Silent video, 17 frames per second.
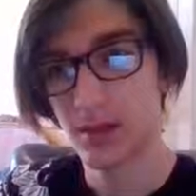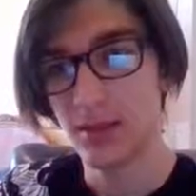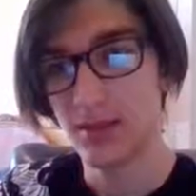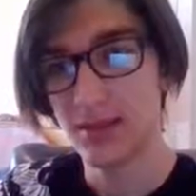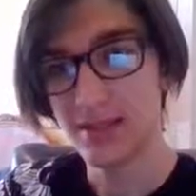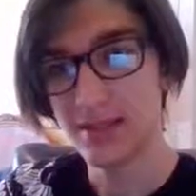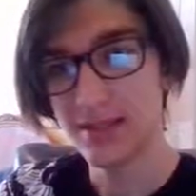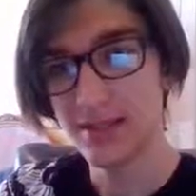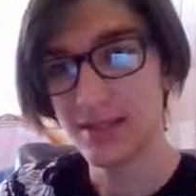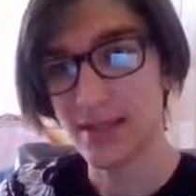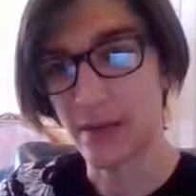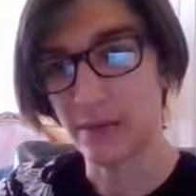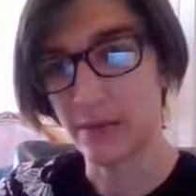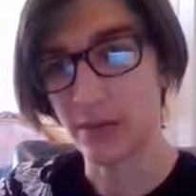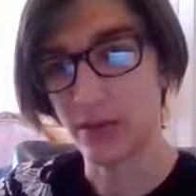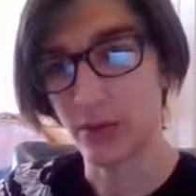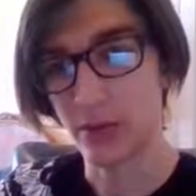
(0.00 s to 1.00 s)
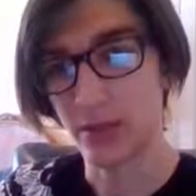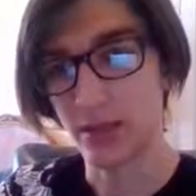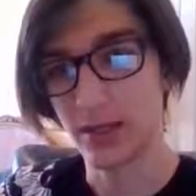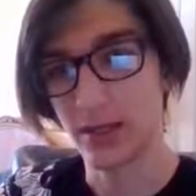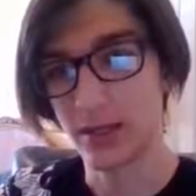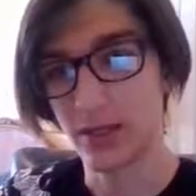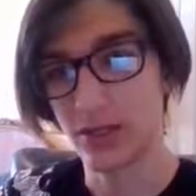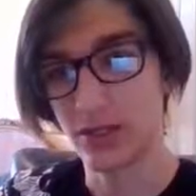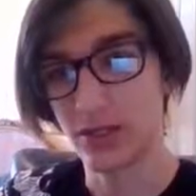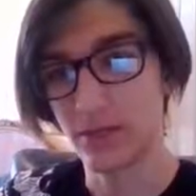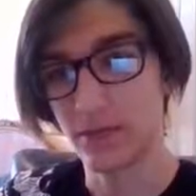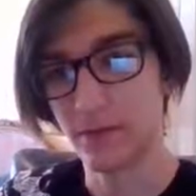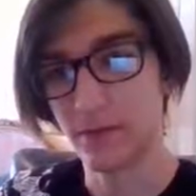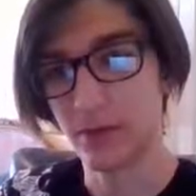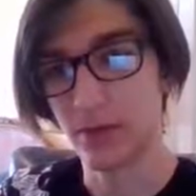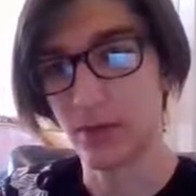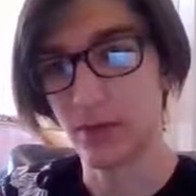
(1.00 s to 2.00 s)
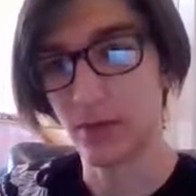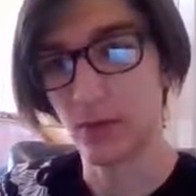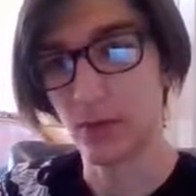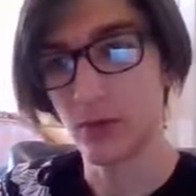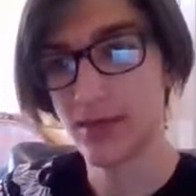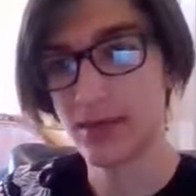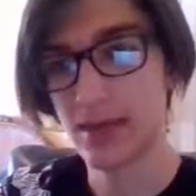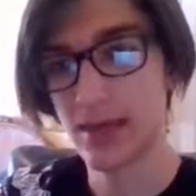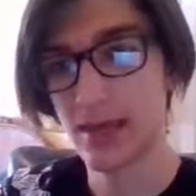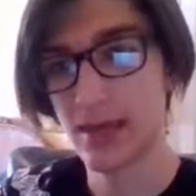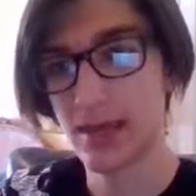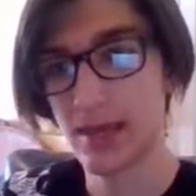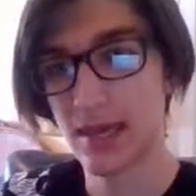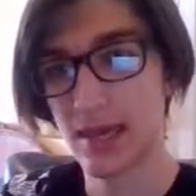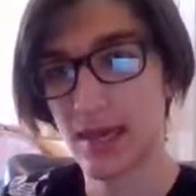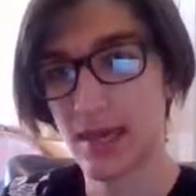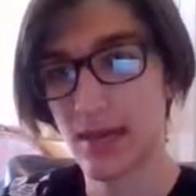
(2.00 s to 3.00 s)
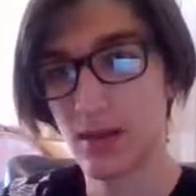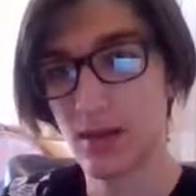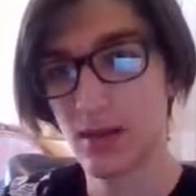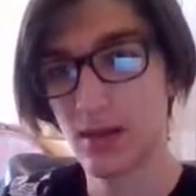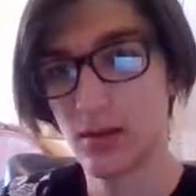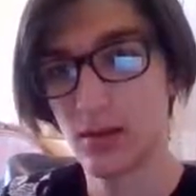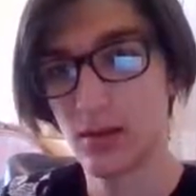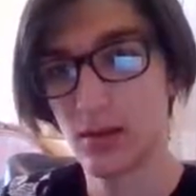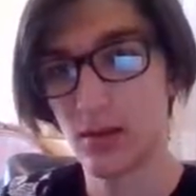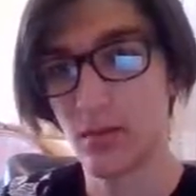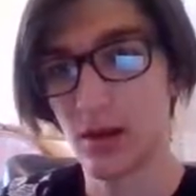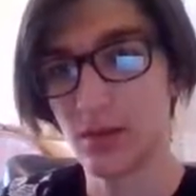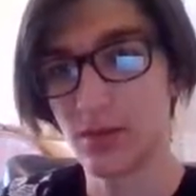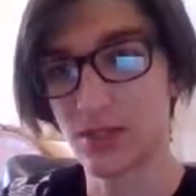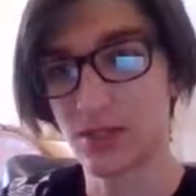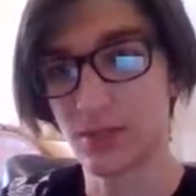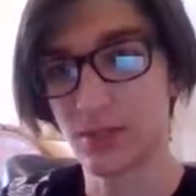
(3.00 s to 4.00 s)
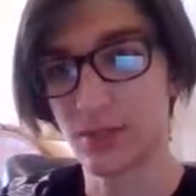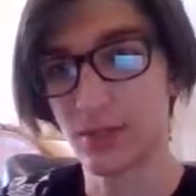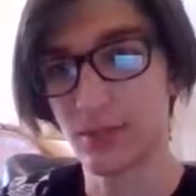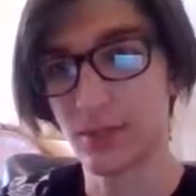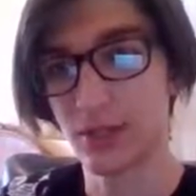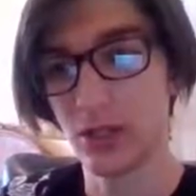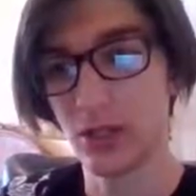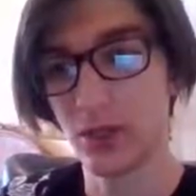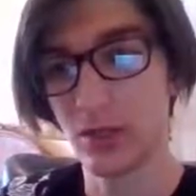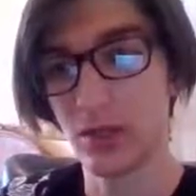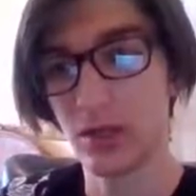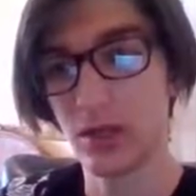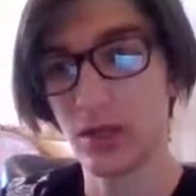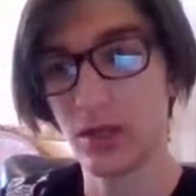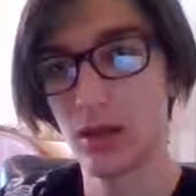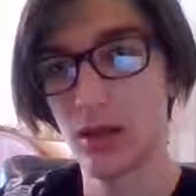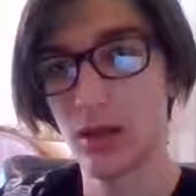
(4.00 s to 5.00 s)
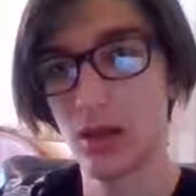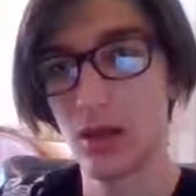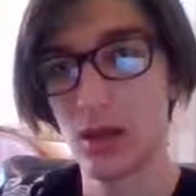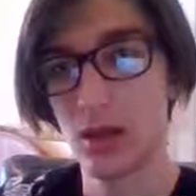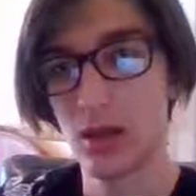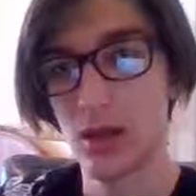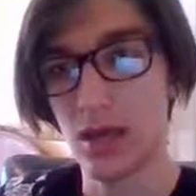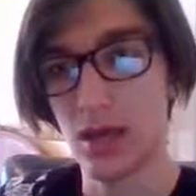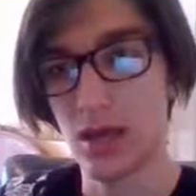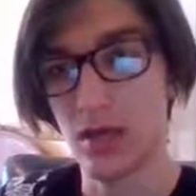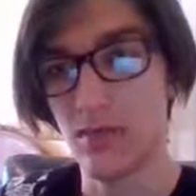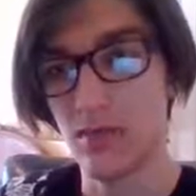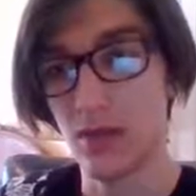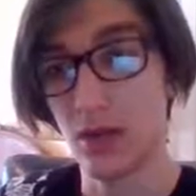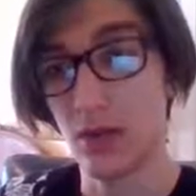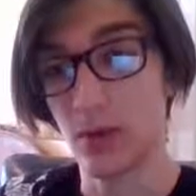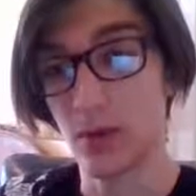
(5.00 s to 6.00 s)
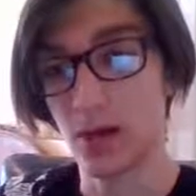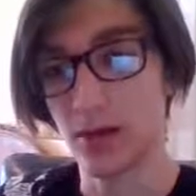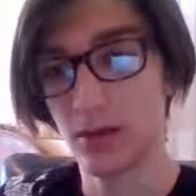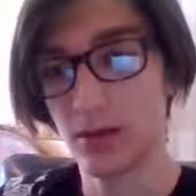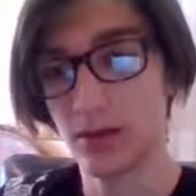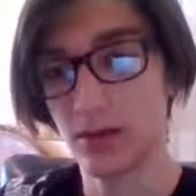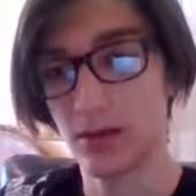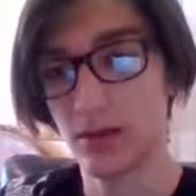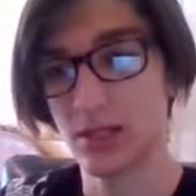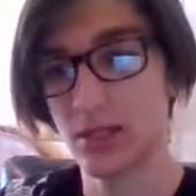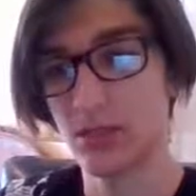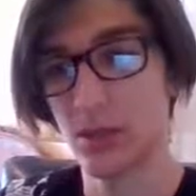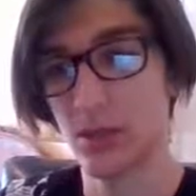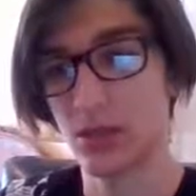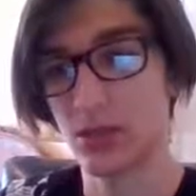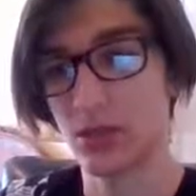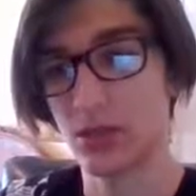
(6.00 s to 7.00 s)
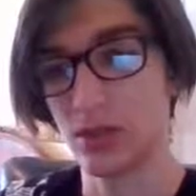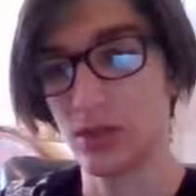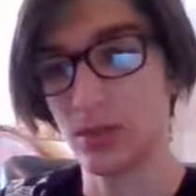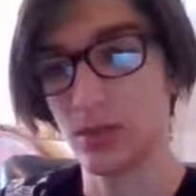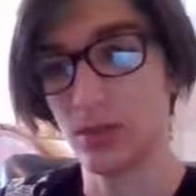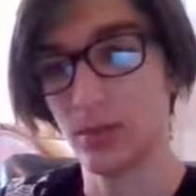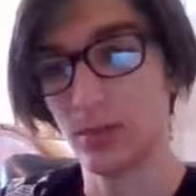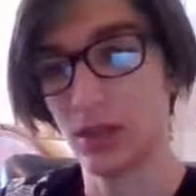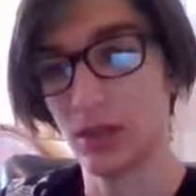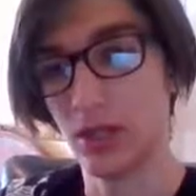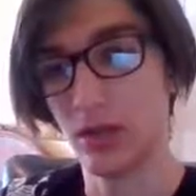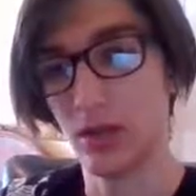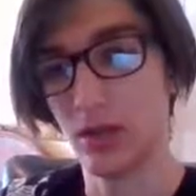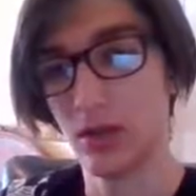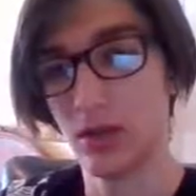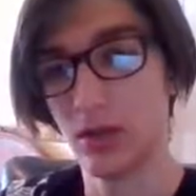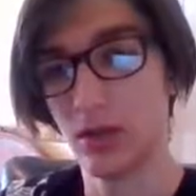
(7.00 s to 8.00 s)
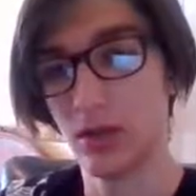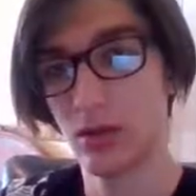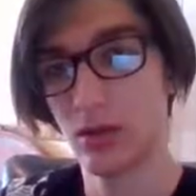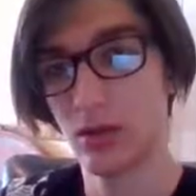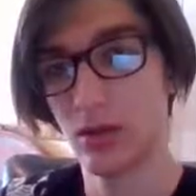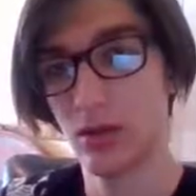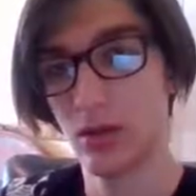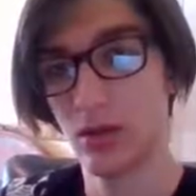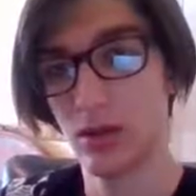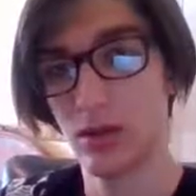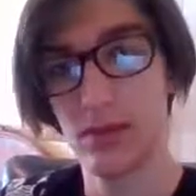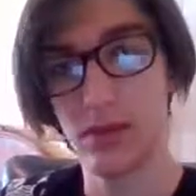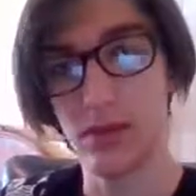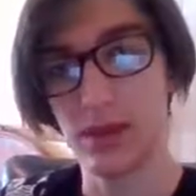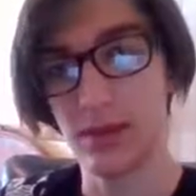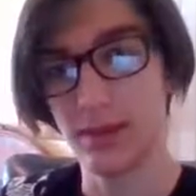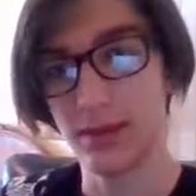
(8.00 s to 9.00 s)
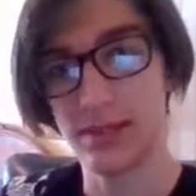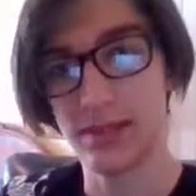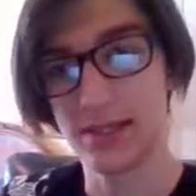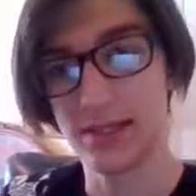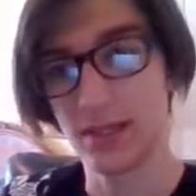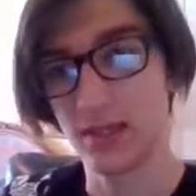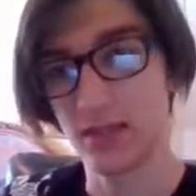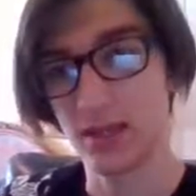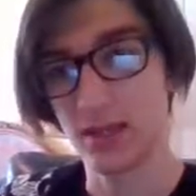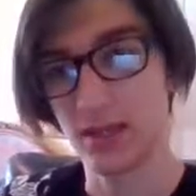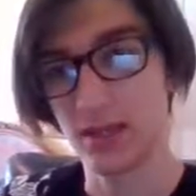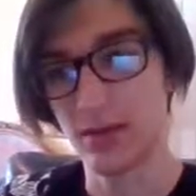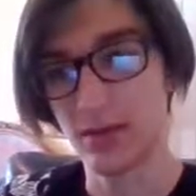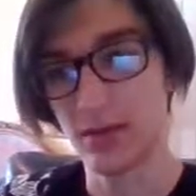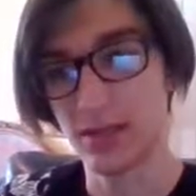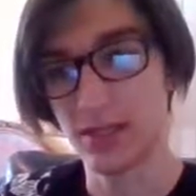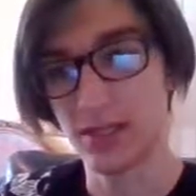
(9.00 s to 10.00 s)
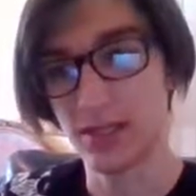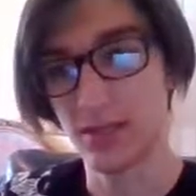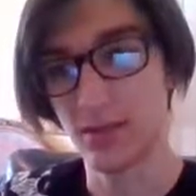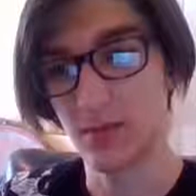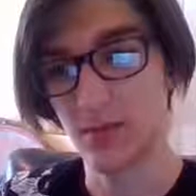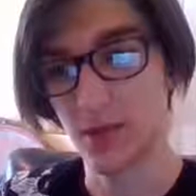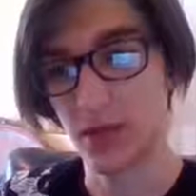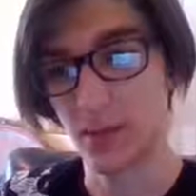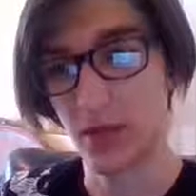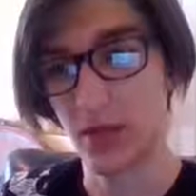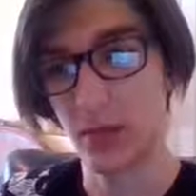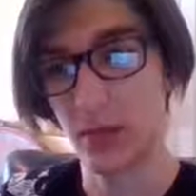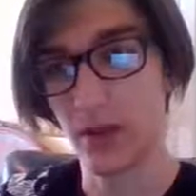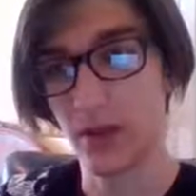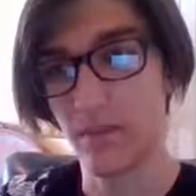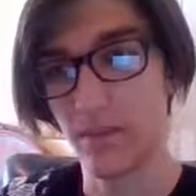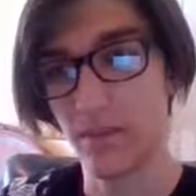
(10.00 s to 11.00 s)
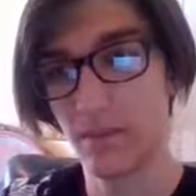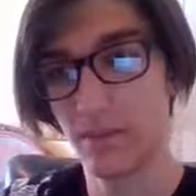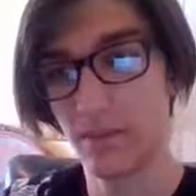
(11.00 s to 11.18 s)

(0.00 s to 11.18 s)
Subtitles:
This is definitely a win condition for me. Once I get Abomasnow a little bit lowered, and Marowak especially a little bit lowered, then this is gonna be my way to win.